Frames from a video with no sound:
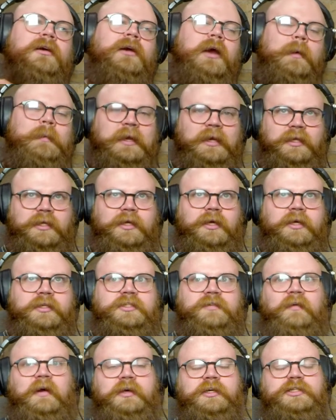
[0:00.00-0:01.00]
i mean it, it's
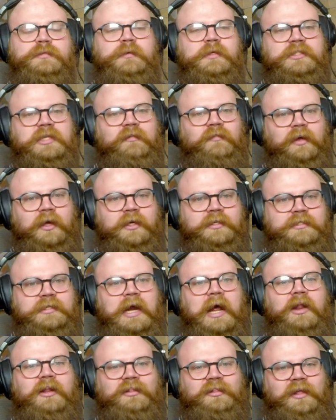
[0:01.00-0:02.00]
very specific it's
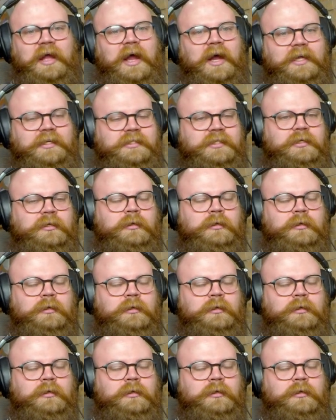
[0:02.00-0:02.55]
not that